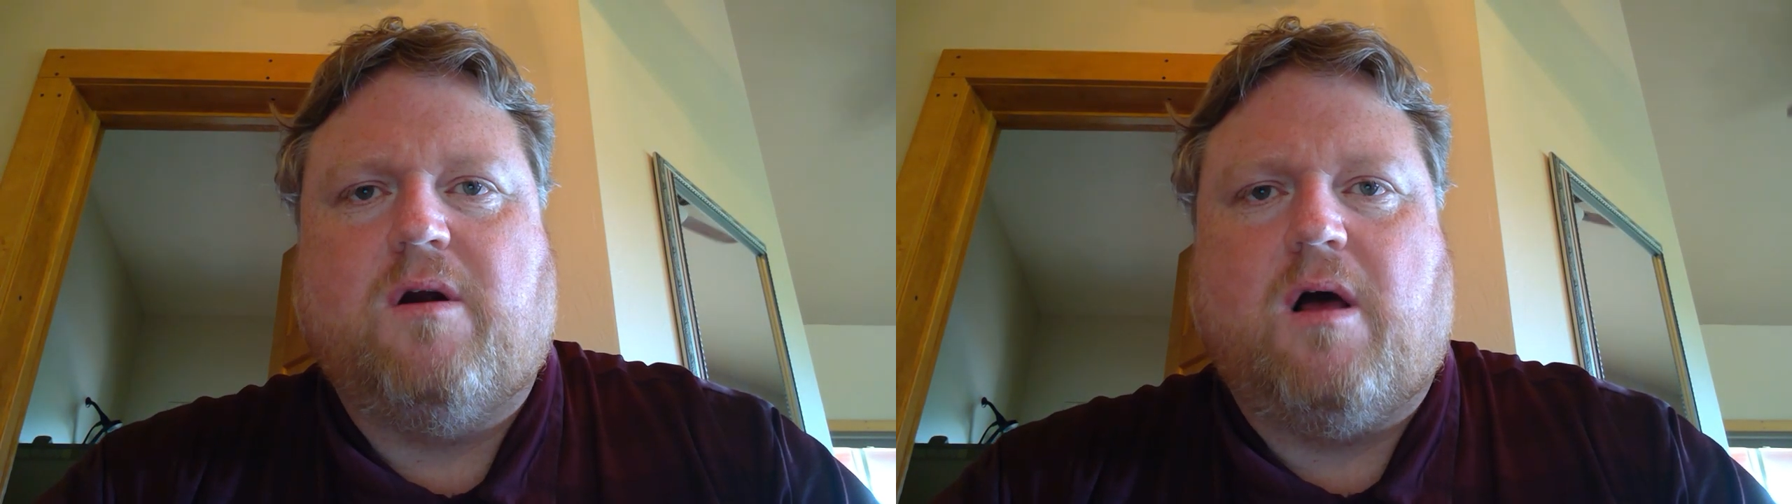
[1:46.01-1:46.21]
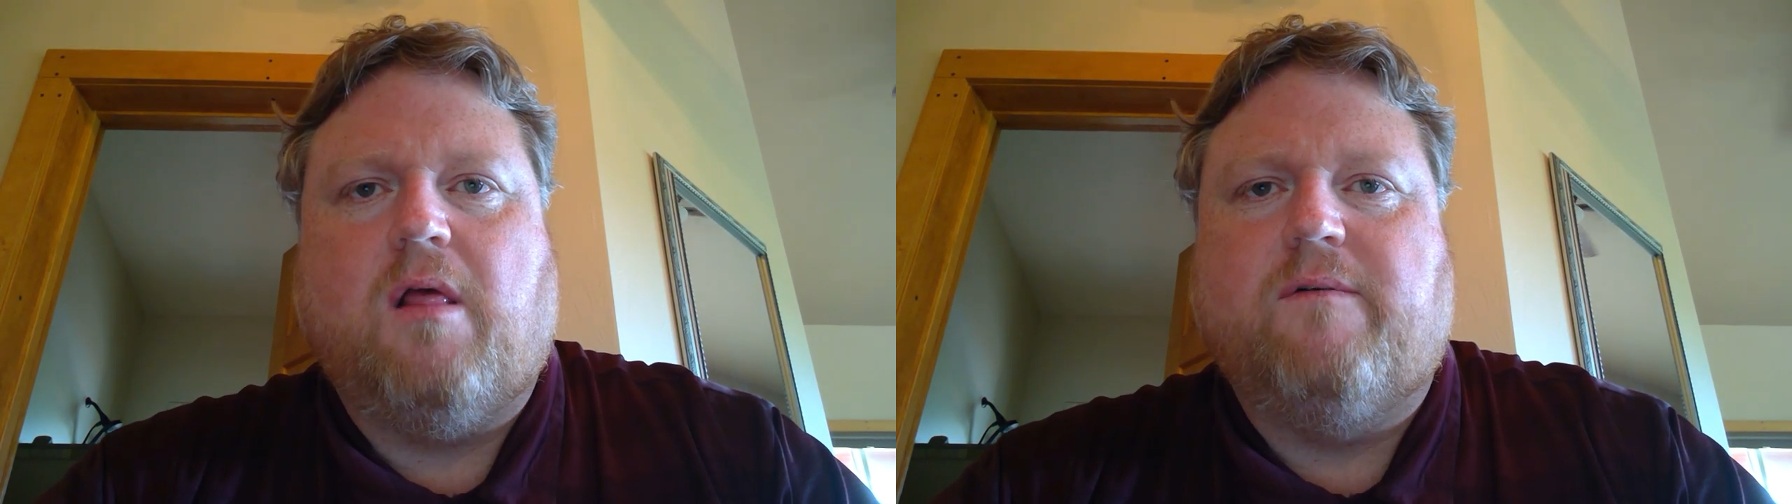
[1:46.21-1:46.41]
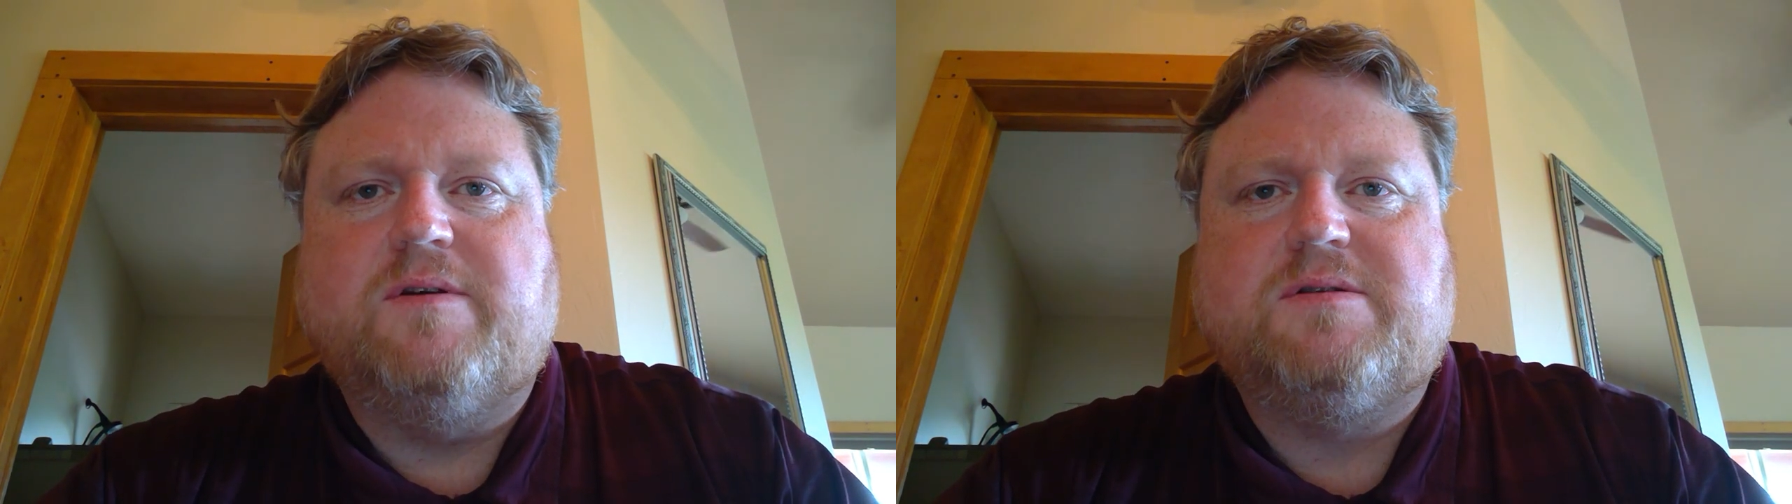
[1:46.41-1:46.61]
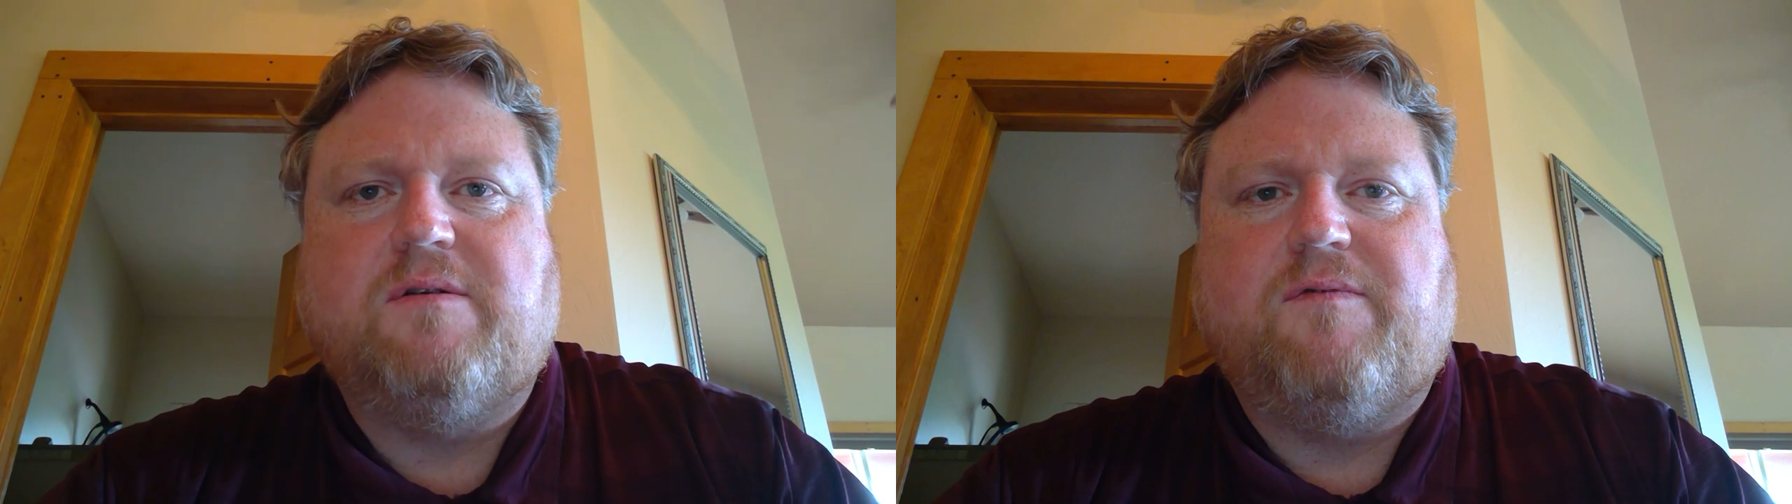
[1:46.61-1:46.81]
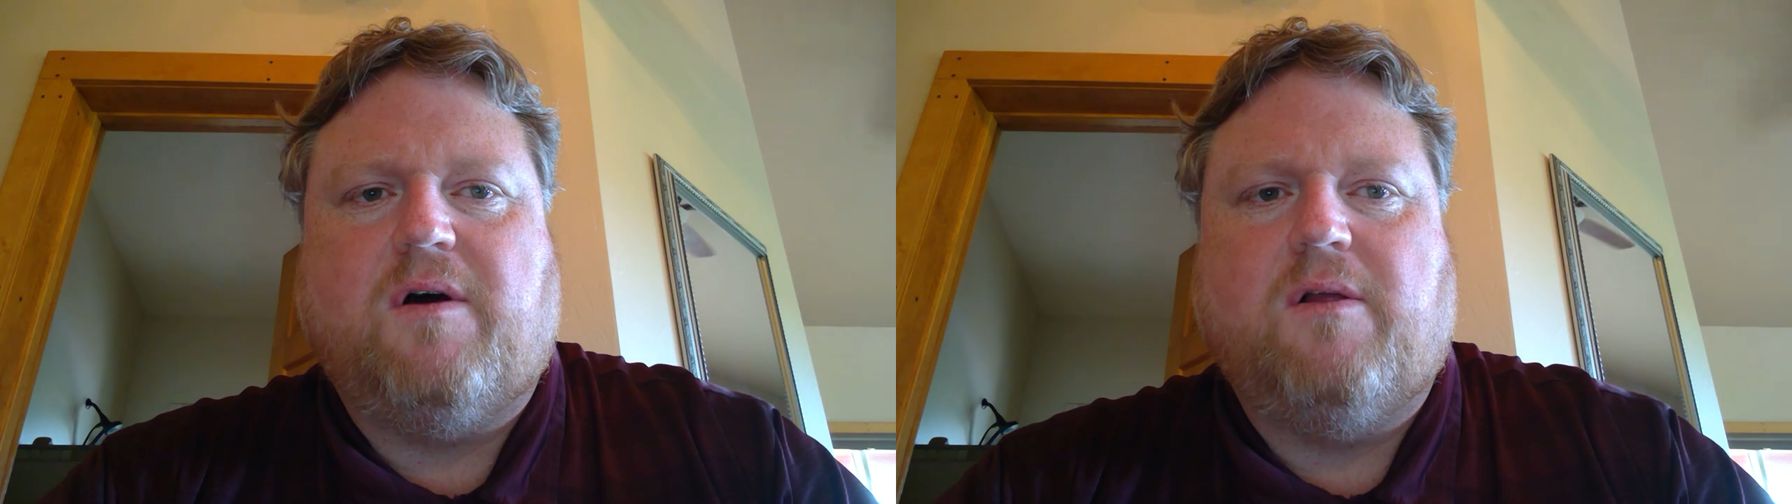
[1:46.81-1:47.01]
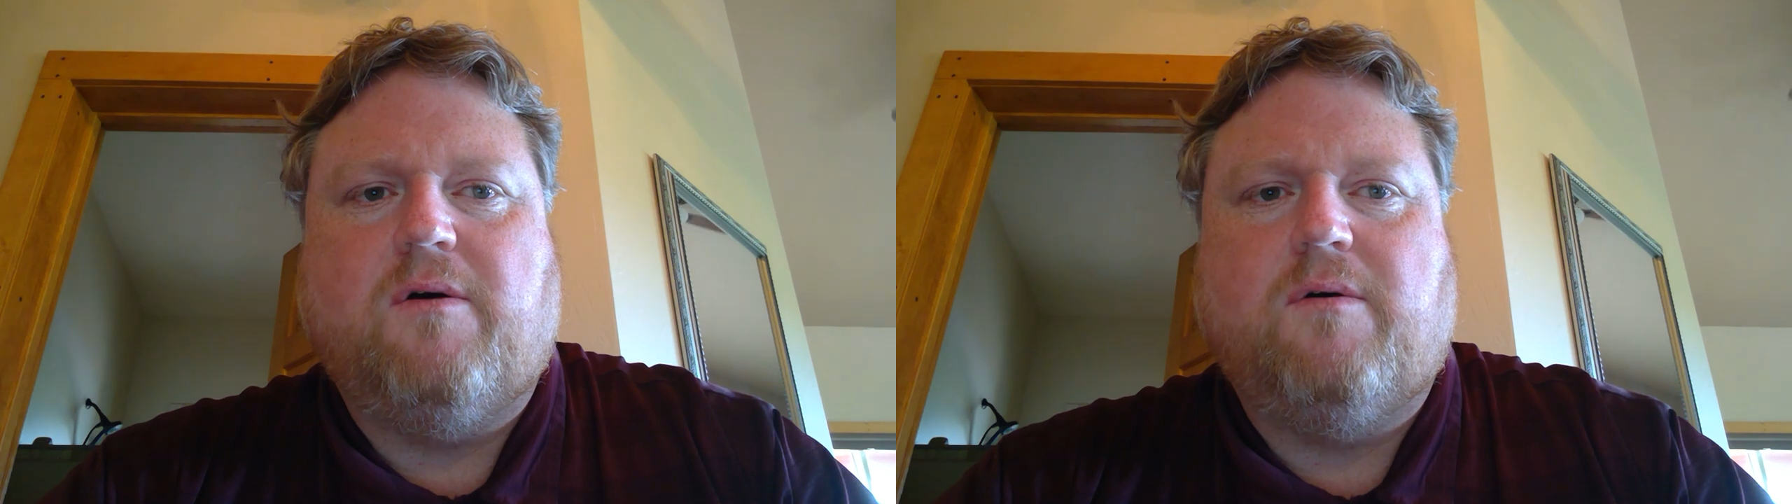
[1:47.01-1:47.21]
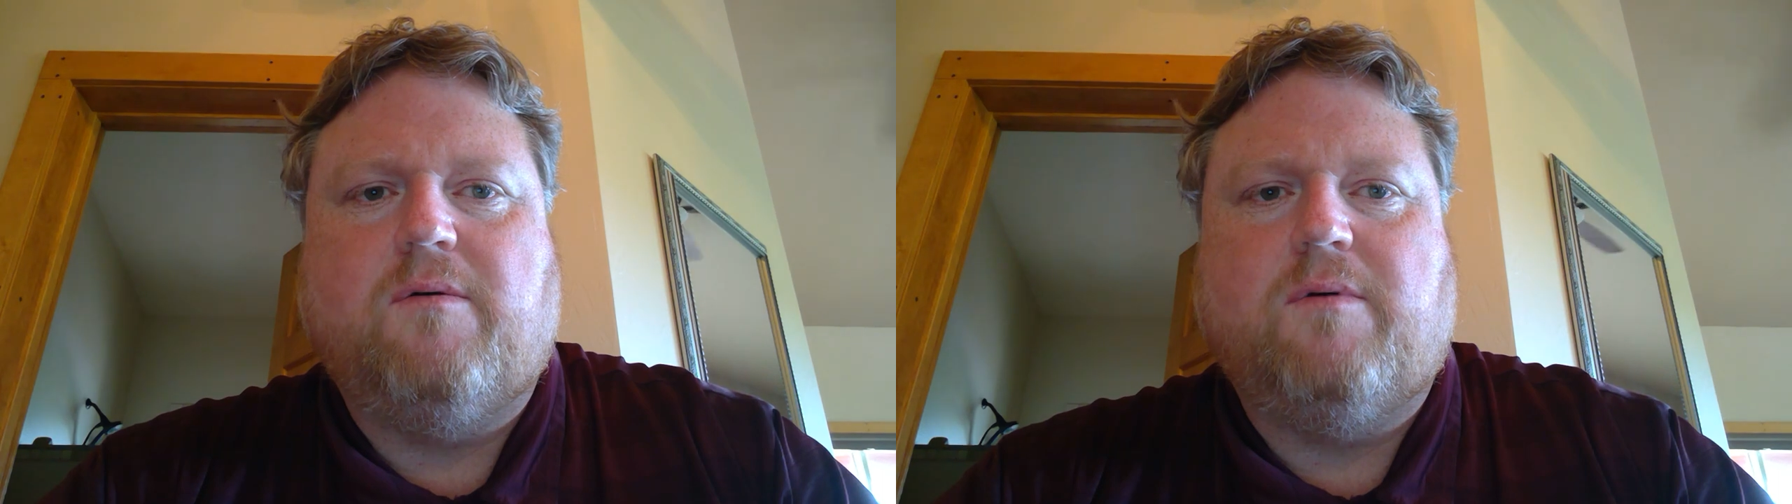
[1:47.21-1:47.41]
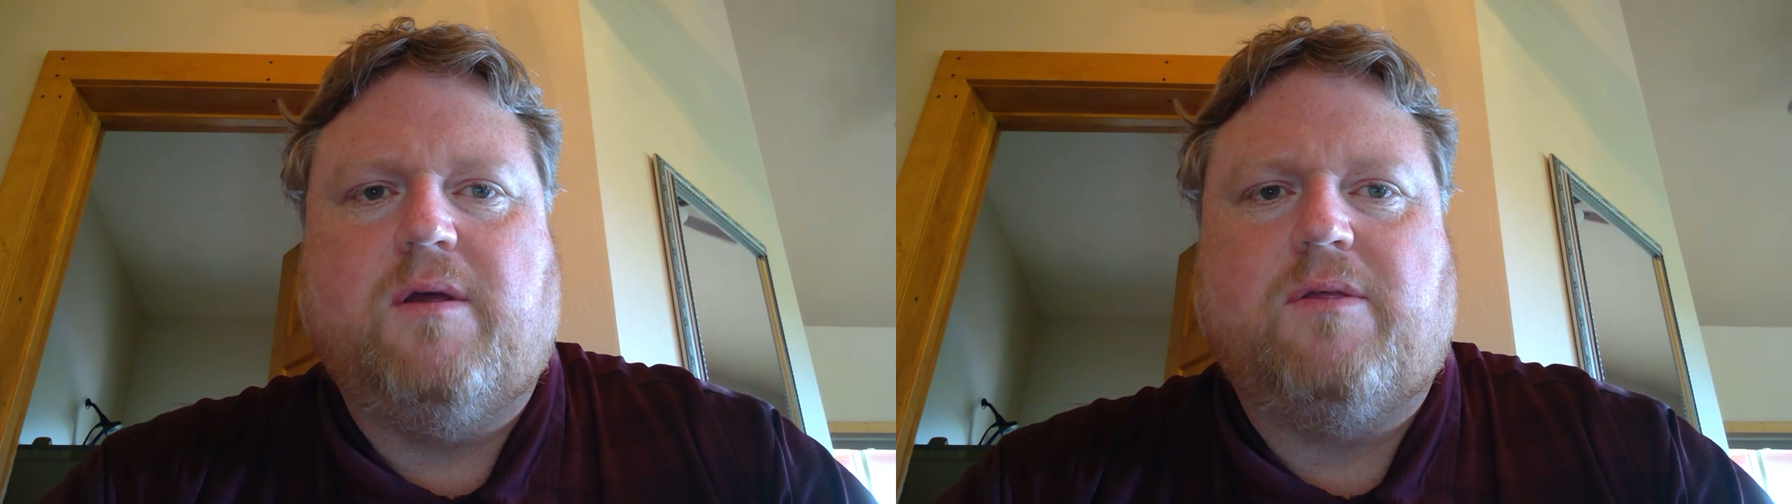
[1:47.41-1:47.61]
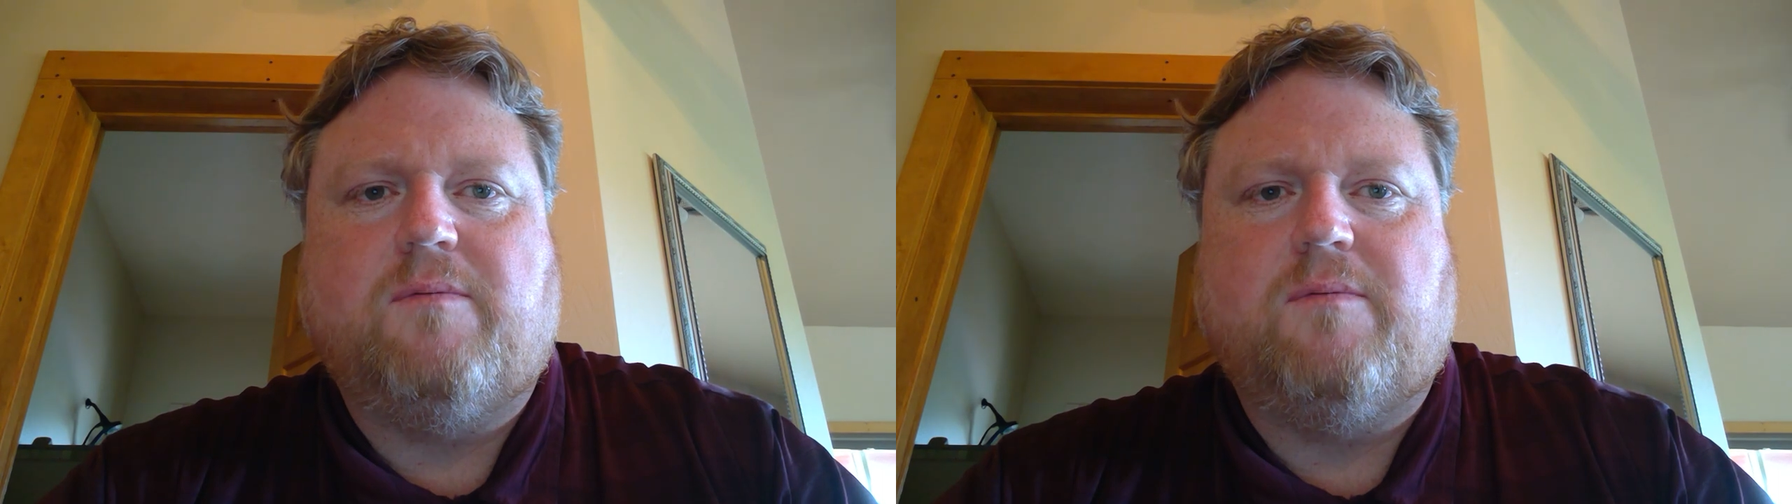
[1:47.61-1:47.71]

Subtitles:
all of us to follow with